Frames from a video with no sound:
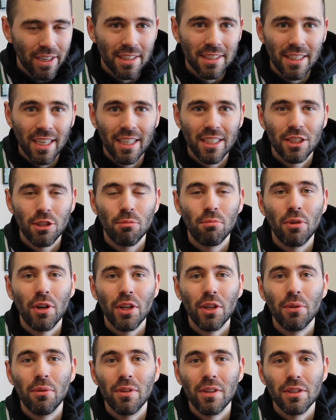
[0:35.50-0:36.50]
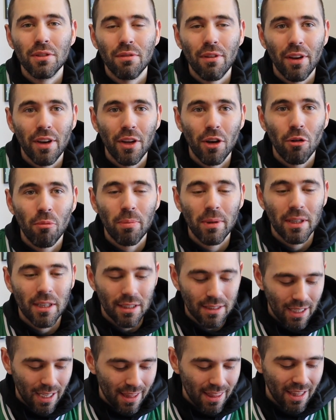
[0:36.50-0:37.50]
excited to bring you this video
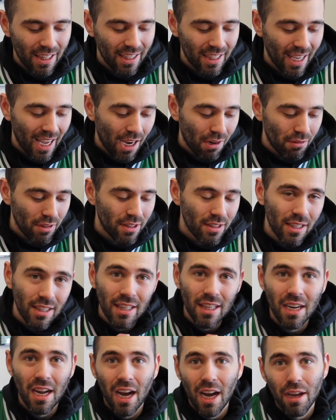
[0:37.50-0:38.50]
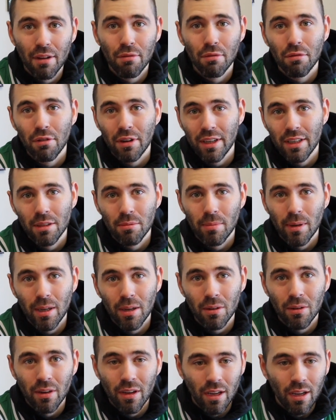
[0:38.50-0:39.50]
because I think everything that I've written
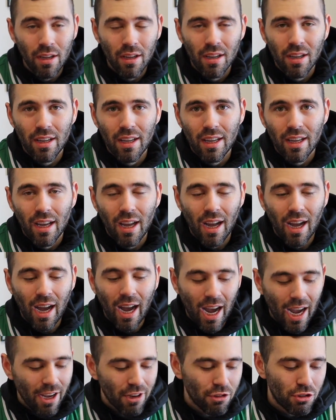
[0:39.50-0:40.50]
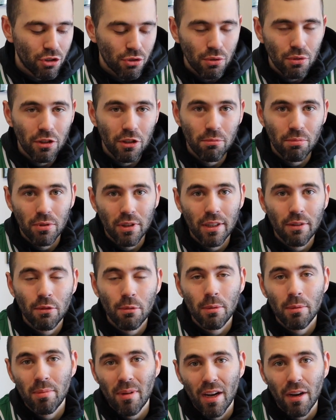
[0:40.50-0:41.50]
about, I truly believe
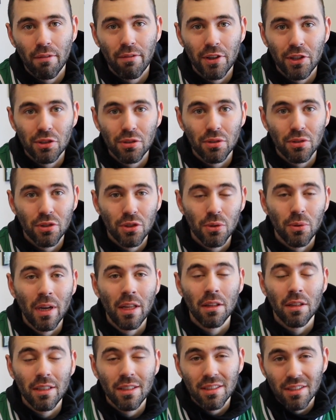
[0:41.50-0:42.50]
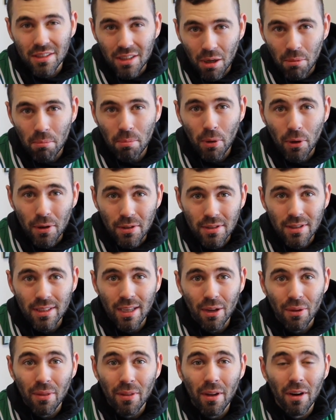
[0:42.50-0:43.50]
will be beneficial to at least some person
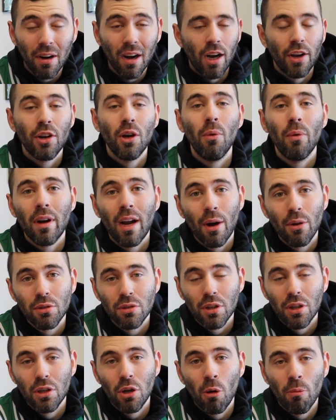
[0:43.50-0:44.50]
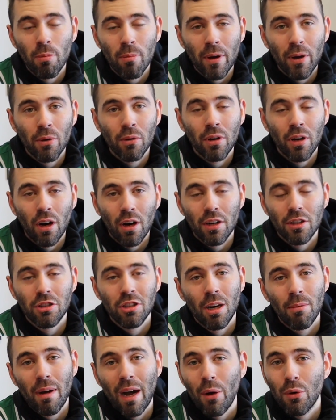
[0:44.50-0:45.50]
out there. I know when I was looking to open my own card
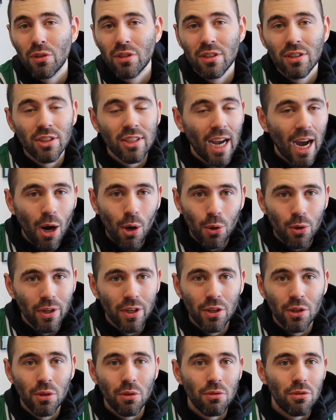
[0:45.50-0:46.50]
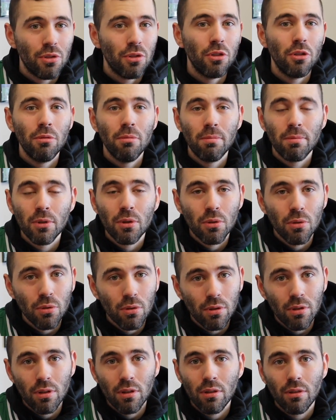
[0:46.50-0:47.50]
shop, I was scouring YouTube,
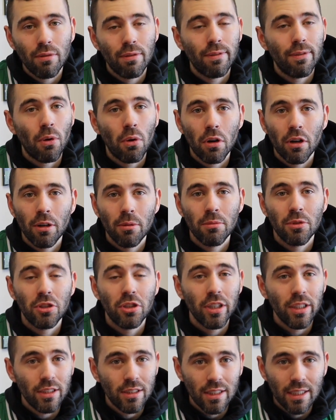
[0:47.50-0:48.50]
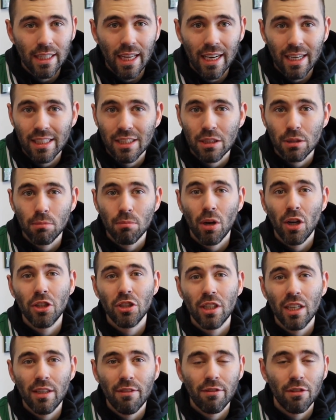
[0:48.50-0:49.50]
Google, forums, just to get as
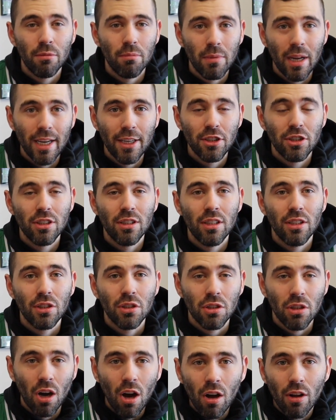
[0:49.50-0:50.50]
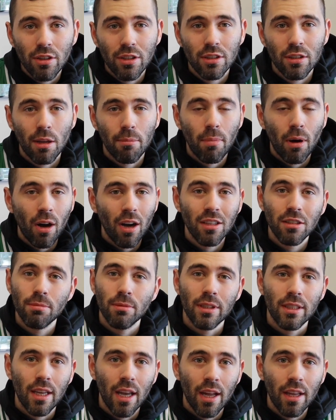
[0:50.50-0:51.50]
much information and knowledge as I
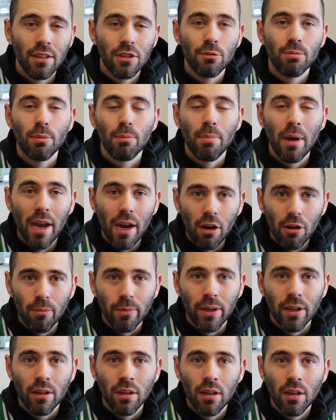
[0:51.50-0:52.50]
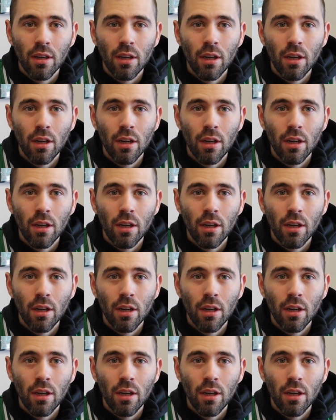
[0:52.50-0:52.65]
possibly can to prepare me